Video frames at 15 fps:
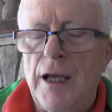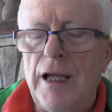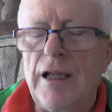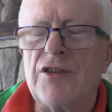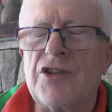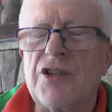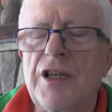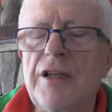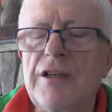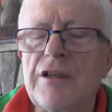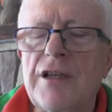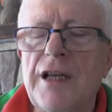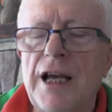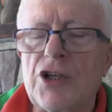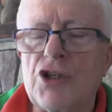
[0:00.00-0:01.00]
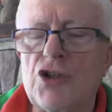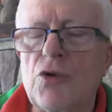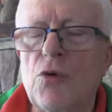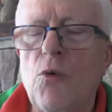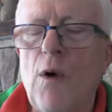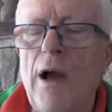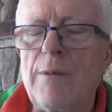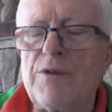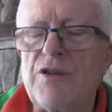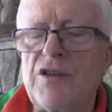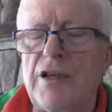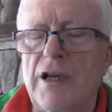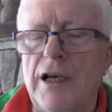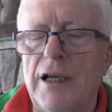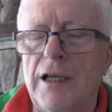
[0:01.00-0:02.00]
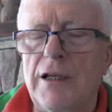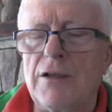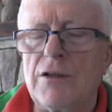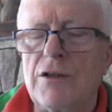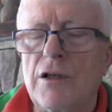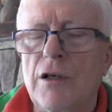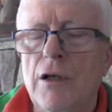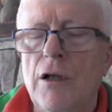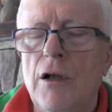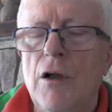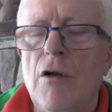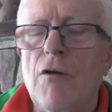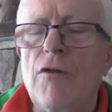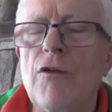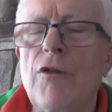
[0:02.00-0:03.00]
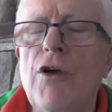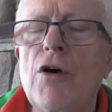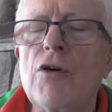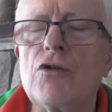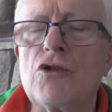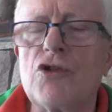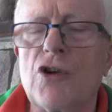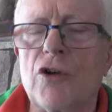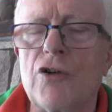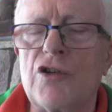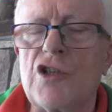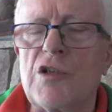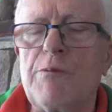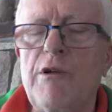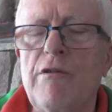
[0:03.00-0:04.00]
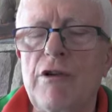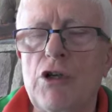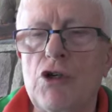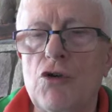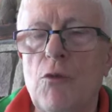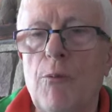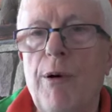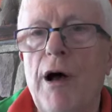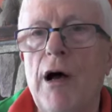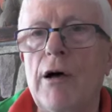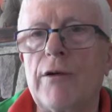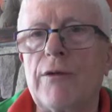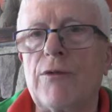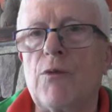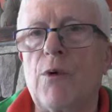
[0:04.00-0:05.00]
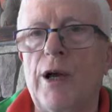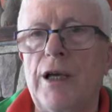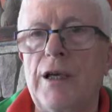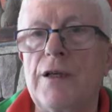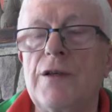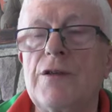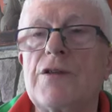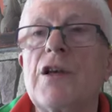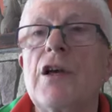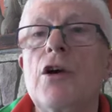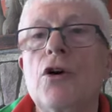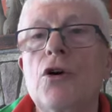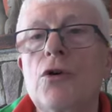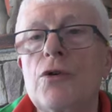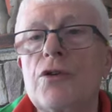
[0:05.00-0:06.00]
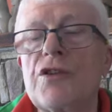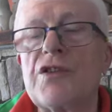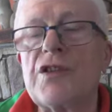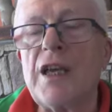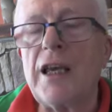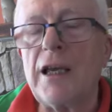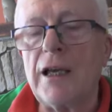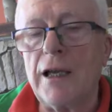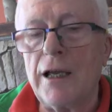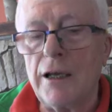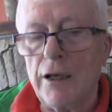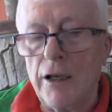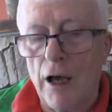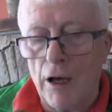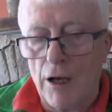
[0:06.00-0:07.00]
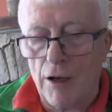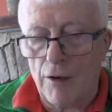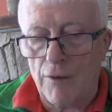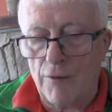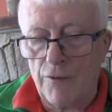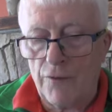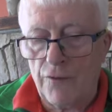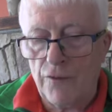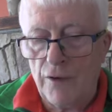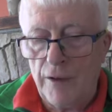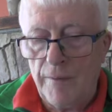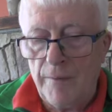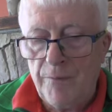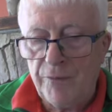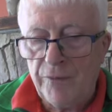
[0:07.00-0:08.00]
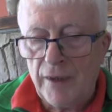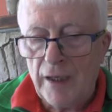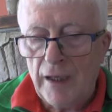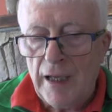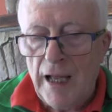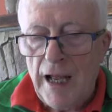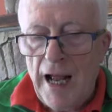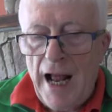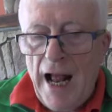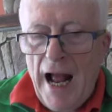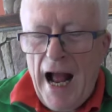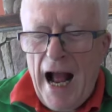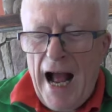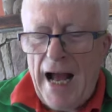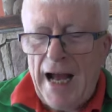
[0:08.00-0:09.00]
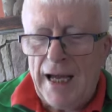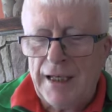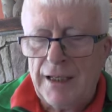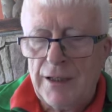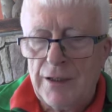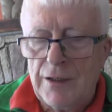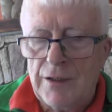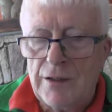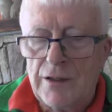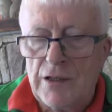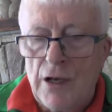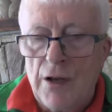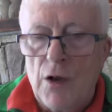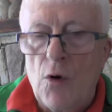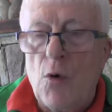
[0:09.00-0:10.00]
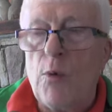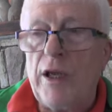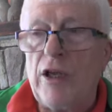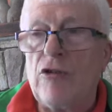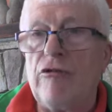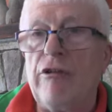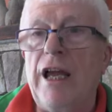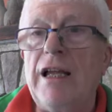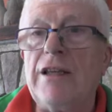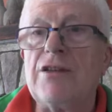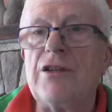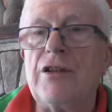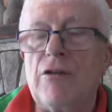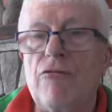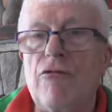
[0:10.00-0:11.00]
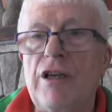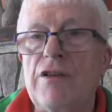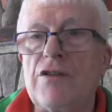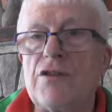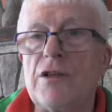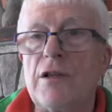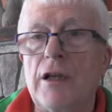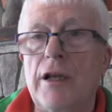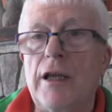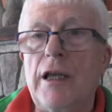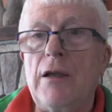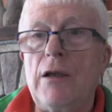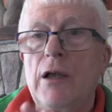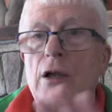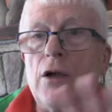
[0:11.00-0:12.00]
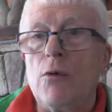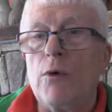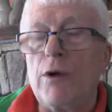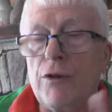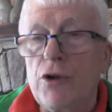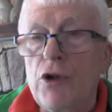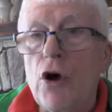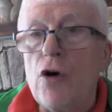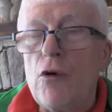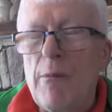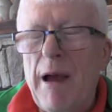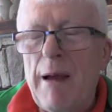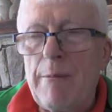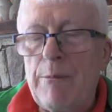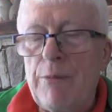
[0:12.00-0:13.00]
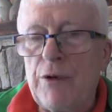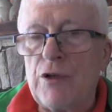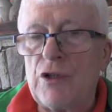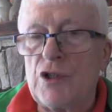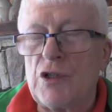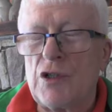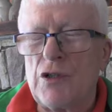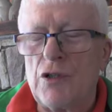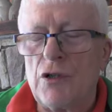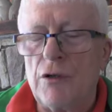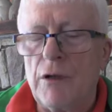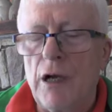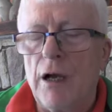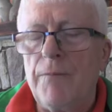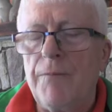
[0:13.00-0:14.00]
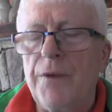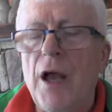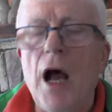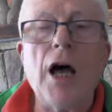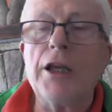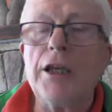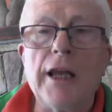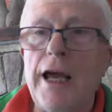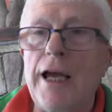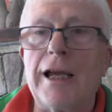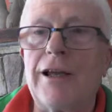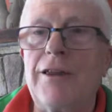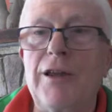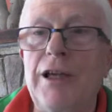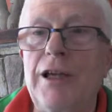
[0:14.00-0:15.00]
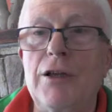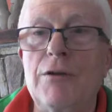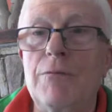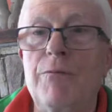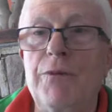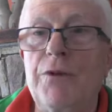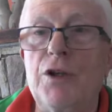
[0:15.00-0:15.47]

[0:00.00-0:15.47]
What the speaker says: It's an international website for those on a spiritual pathways who are seeking love. And we created it recently with no members, unlike the usual